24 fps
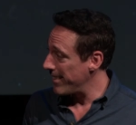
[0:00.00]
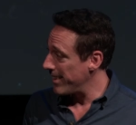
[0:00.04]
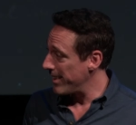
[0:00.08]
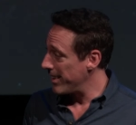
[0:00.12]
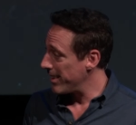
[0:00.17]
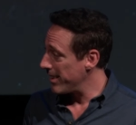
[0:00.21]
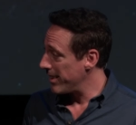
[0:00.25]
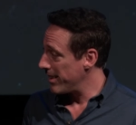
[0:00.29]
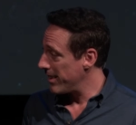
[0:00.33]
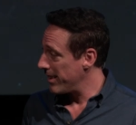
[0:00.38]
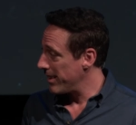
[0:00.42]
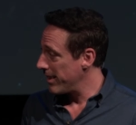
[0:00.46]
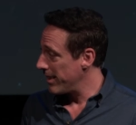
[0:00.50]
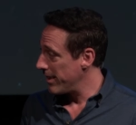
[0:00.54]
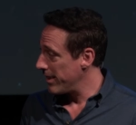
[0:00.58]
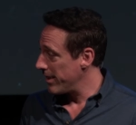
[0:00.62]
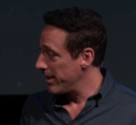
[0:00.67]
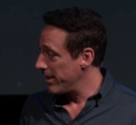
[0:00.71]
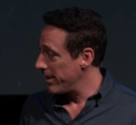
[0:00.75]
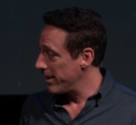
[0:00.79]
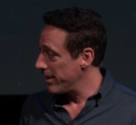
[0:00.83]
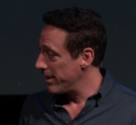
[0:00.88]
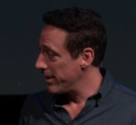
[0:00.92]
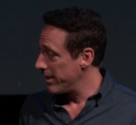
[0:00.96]

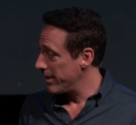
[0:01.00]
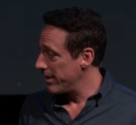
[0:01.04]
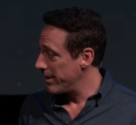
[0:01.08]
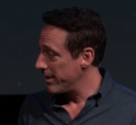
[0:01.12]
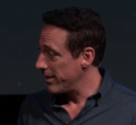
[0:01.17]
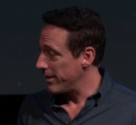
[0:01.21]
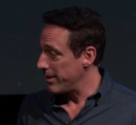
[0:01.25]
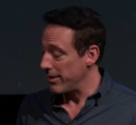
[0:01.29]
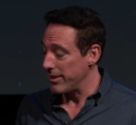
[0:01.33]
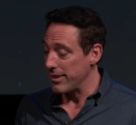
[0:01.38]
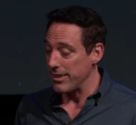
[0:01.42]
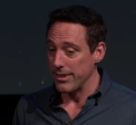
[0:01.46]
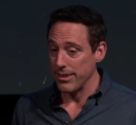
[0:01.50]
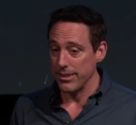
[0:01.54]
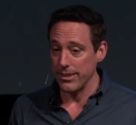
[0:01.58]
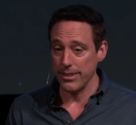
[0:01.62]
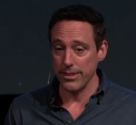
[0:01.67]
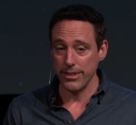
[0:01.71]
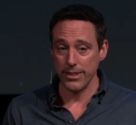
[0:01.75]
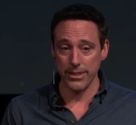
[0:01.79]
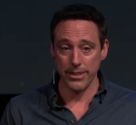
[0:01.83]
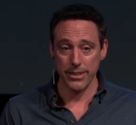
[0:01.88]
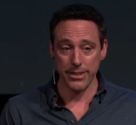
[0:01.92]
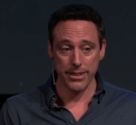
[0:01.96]

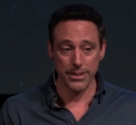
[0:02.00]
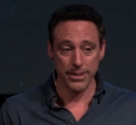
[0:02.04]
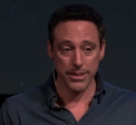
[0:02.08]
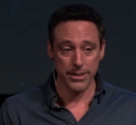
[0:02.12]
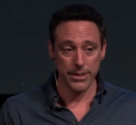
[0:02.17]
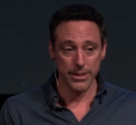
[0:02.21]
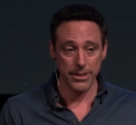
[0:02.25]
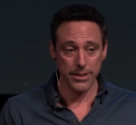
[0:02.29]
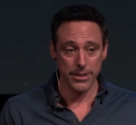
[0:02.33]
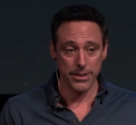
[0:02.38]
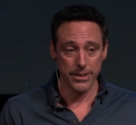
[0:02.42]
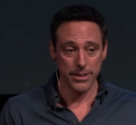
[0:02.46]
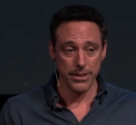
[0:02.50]
[no speech]